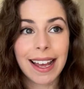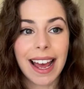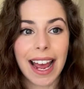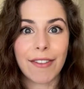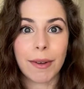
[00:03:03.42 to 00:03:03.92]

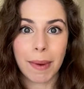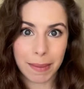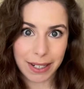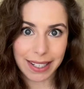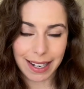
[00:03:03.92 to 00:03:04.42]
I
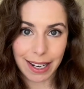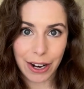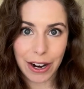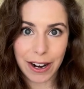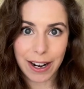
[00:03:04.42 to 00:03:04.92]
remember seeing
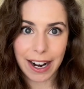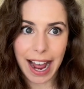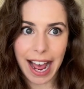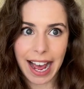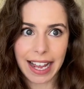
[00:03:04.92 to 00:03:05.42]
her
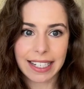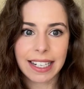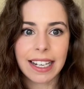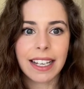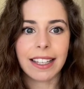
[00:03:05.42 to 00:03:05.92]
at
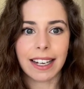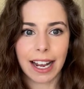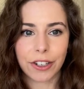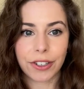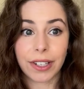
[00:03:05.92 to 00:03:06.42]
the
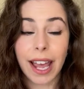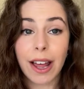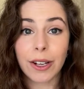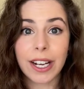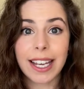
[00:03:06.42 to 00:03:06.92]
National
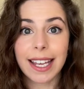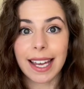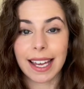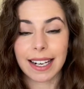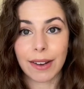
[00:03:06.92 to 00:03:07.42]
Gallery
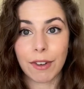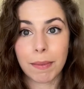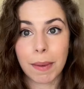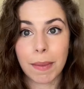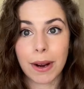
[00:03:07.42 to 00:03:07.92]
and I
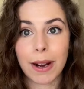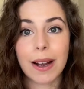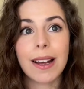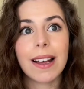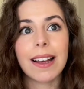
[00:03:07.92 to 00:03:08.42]
remember
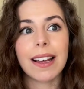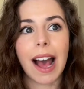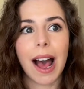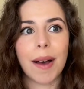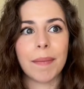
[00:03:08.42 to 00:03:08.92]

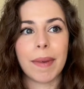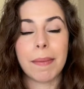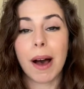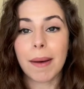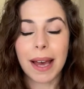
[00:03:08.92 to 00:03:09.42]
um, my
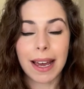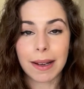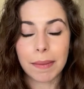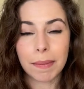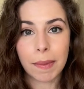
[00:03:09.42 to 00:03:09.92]
mom had
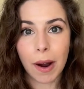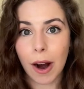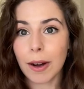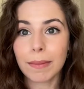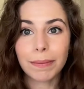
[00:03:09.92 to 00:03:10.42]
a
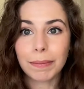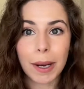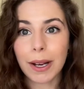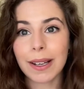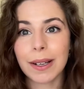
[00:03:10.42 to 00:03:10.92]
art
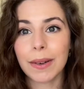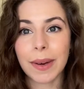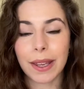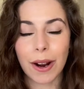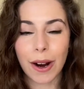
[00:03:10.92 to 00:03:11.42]
book
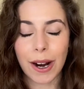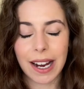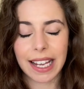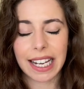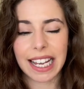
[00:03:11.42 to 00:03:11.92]
with her
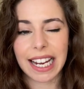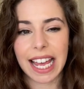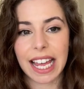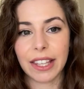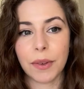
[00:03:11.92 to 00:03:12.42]
in it
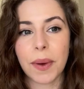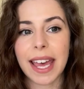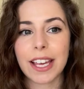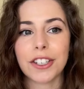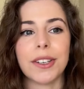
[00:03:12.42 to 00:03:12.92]
and the
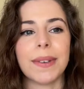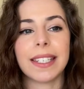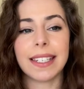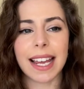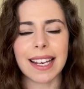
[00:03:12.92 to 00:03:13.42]
way she was
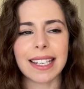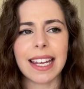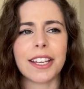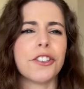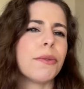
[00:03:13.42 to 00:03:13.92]

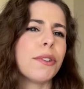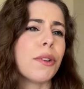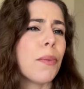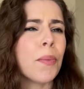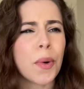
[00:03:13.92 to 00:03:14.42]
standing and she was so
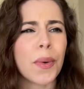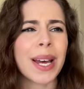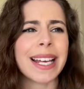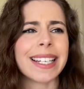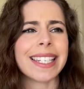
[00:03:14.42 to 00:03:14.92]

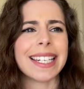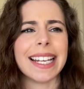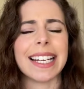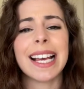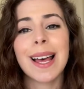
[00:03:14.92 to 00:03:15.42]
poised
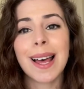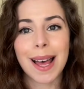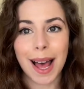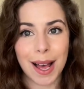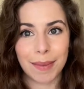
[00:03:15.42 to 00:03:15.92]
and
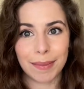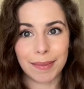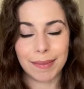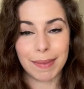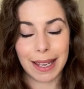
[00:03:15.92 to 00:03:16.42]
um,
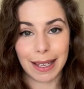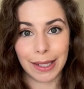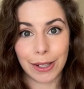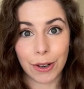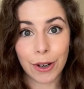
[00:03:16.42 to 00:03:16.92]
being a
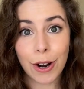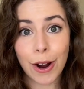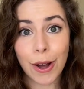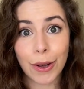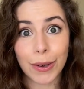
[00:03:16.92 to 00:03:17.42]
little
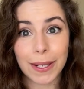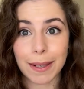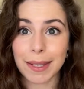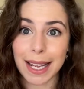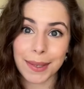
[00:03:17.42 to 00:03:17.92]
girl who was
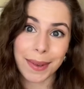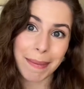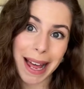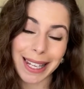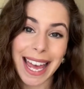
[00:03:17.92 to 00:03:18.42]
obsessed with
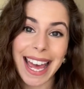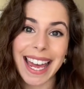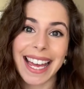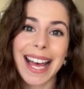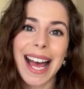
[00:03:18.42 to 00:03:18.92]

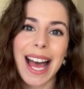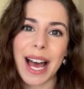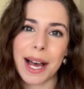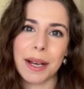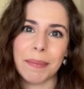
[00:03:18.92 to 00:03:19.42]
ballet,
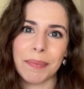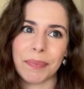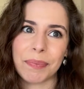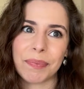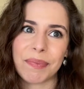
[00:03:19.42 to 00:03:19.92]

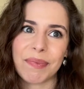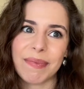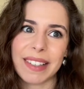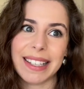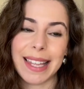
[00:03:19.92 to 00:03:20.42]
um,
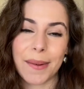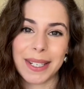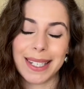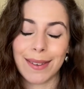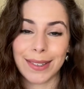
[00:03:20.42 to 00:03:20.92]
that was
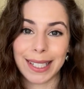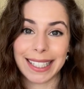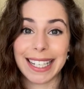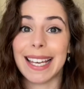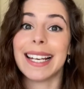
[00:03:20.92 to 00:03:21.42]

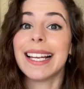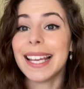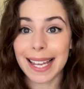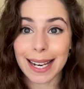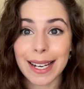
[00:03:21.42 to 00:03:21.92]
definitely an
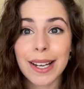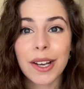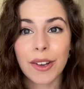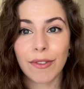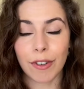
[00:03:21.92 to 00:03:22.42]
in
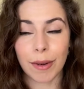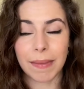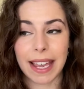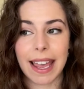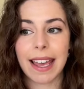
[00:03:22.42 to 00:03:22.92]
for
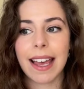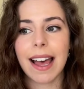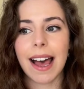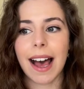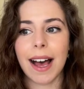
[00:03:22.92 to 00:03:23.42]
me.
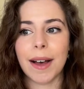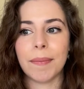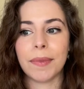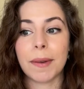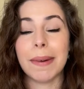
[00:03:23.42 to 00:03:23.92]

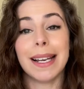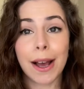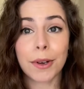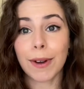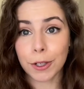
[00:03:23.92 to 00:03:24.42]
Um, but now
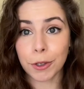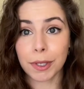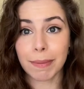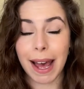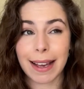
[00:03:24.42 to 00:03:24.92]
in
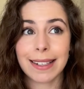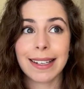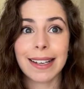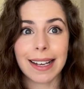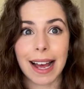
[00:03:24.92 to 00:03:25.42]
retrospect,
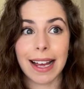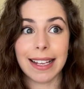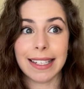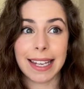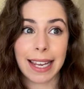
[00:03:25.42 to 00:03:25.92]

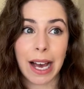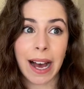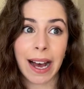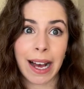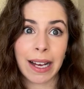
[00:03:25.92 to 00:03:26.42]

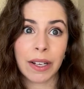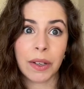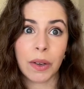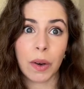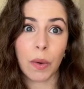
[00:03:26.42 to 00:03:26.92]
uh,
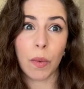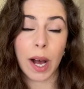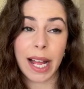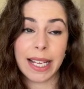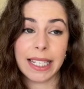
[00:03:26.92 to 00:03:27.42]

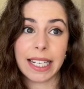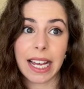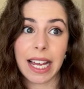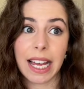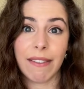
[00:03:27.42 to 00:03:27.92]
was
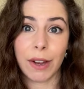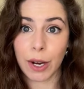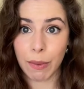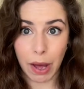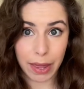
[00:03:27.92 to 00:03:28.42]
a
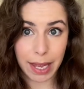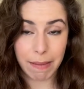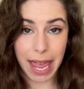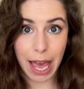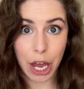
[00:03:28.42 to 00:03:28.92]
very wealthy
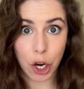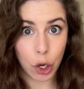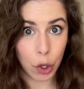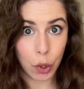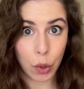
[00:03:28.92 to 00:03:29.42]
man
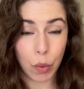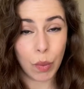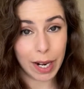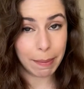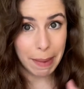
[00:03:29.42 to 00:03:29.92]
who
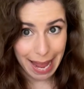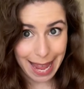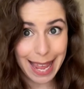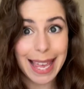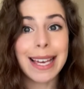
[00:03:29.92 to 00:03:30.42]
would
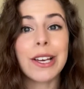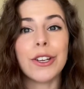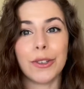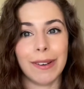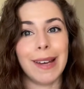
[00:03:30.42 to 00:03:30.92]
pay
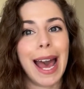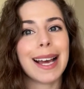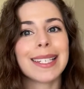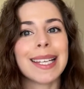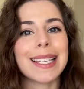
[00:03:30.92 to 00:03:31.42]
to have
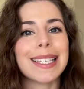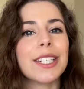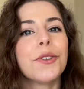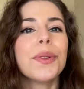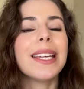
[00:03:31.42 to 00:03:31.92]
access
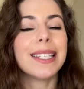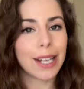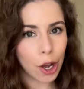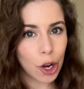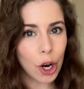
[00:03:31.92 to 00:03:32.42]
to these
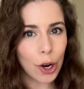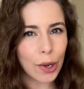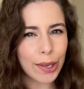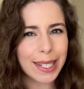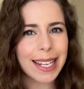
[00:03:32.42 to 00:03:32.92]
young
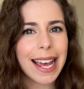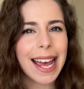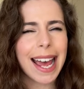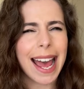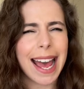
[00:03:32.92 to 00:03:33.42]
girls.
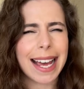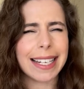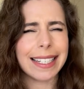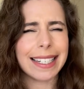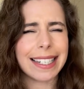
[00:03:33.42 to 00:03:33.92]

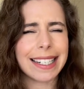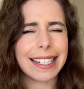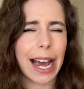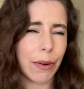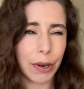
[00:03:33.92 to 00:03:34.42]
And
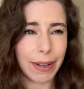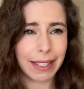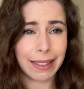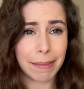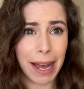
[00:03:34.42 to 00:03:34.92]
now knowing
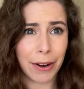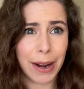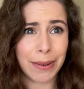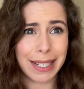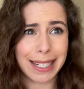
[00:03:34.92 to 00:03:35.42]
the
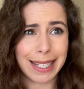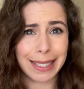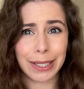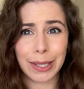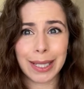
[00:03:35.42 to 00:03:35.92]
background, it's a
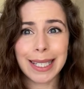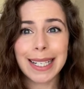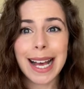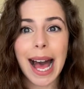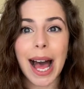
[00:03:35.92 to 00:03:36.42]
little,
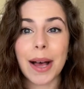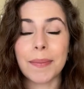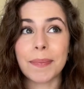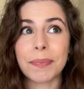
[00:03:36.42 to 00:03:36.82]
um,